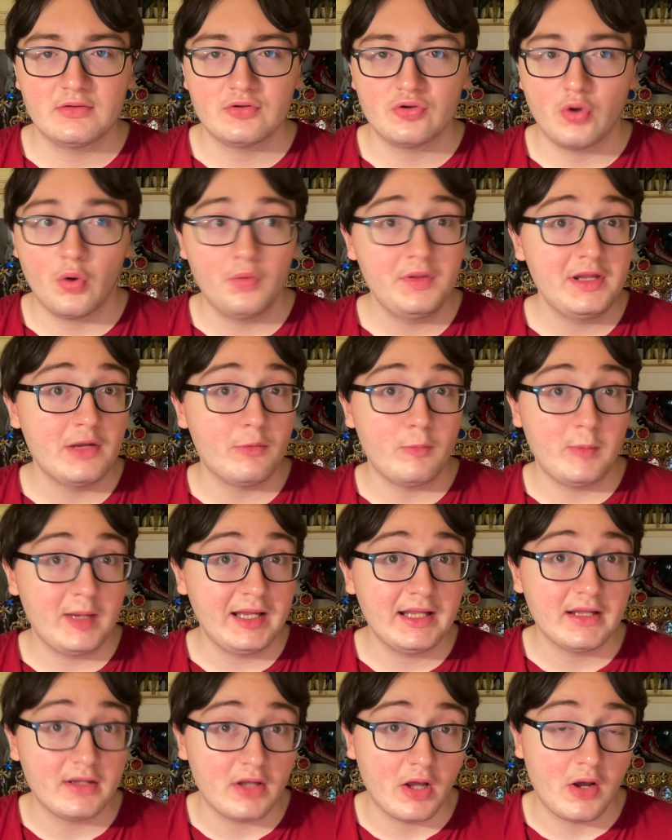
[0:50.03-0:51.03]
only a
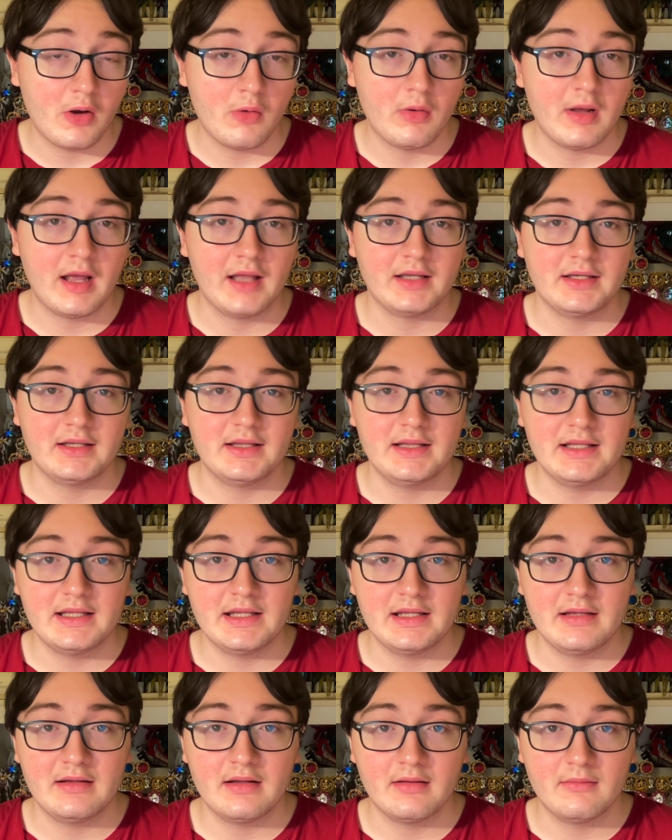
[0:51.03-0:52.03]
week ago at
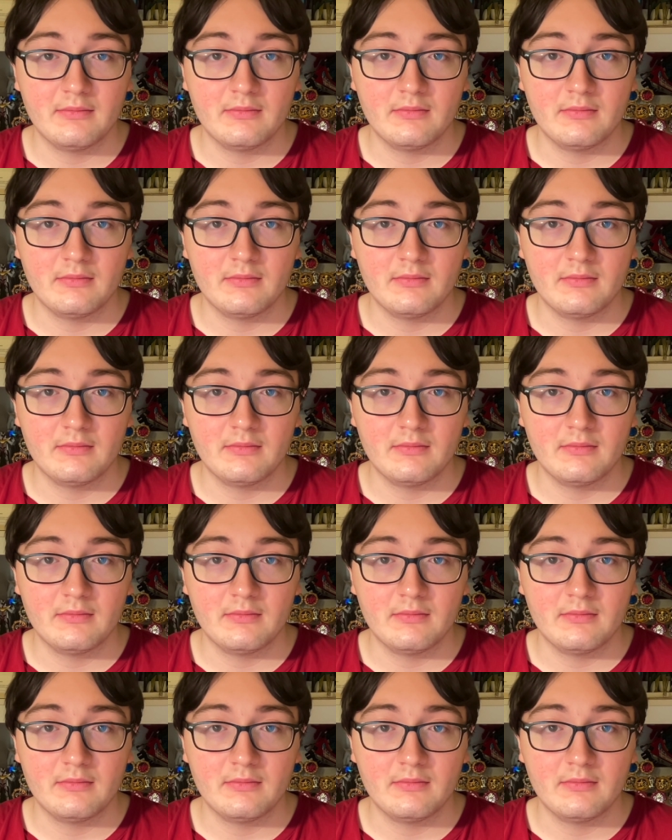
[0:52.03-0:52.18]
the